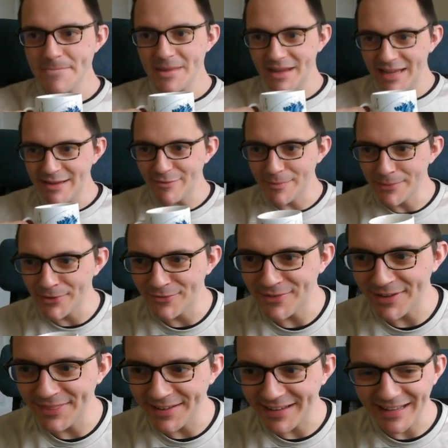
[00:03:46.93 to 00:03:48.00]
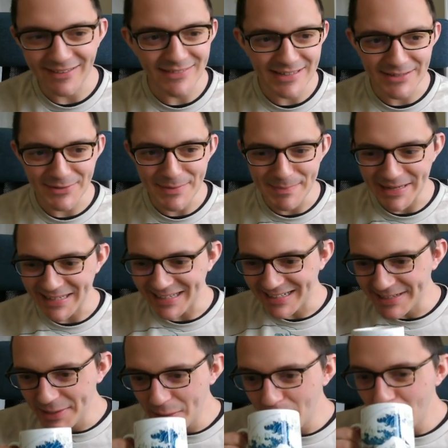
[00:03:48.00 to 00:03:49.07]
Even more fun than counting to 1,000,000.